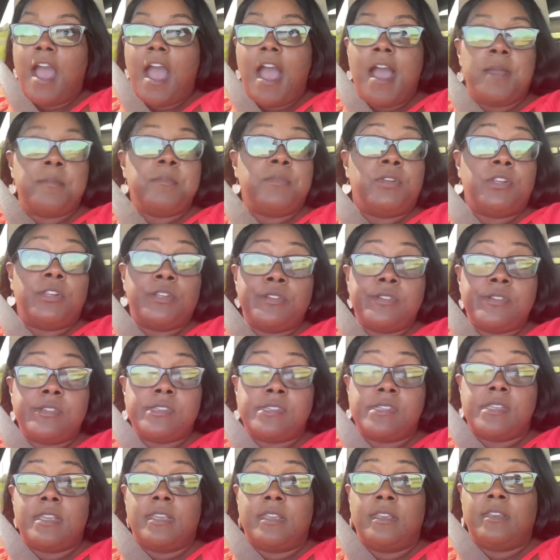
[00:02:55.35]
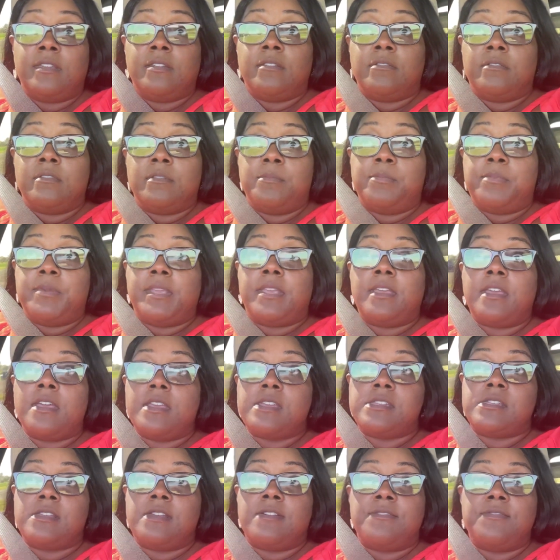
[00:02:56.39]
I'm losing
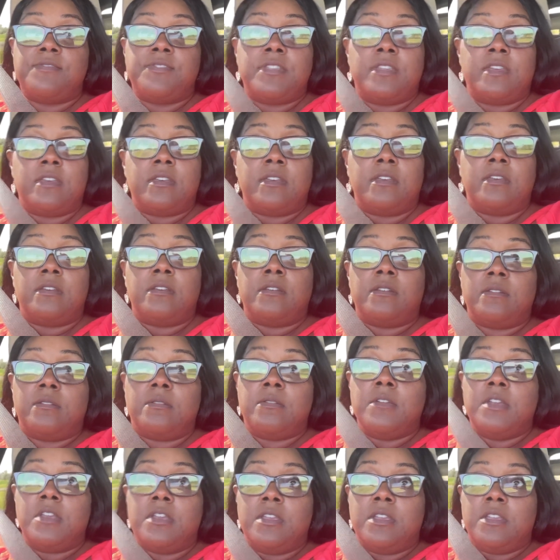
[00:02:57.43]
because of the,